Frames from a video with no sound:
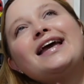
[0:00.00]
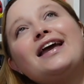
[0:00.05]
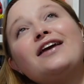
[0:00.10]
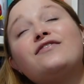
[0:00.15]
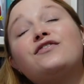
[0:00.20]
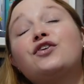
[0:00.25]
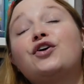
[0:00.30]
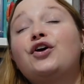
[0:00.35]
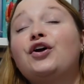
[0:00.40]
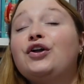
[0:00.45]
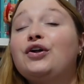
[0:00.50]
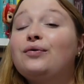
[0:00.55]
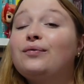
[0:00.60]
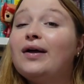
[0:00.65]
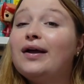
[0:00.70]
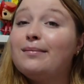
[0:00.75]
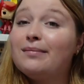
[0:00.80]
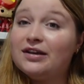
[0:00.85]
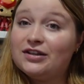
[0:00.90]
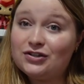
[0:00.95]
if you're gonna
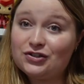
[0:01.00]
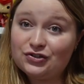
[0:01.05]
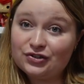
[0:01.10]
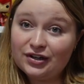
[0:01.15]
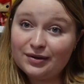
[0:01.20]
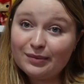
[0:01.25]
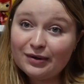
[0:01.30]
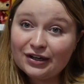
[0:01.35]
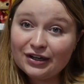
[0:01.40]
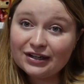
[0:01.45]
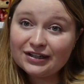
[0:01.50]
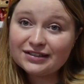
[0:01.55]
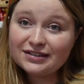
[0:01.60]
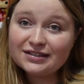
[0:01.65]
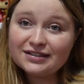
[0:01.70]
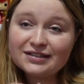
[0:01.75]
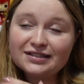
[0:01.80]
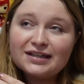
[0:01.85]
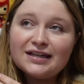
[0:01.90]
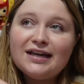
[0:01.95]
write mystery
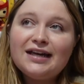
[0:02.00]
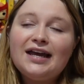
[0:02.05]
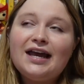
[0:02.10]
books